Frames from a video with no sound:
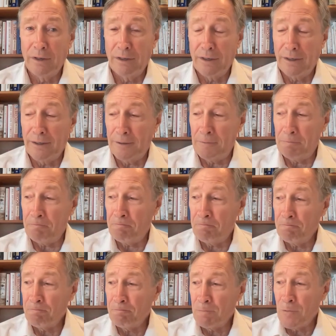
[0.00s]
Mm. Um,
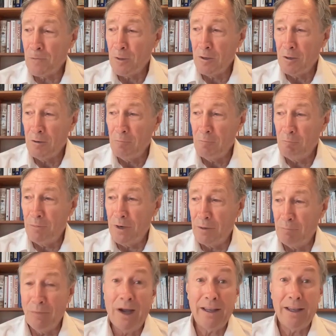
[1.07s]

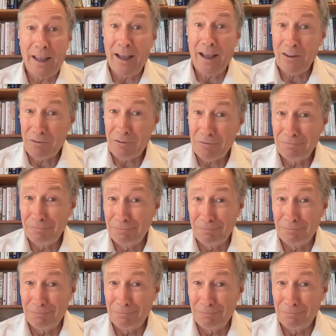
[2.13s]
but my guess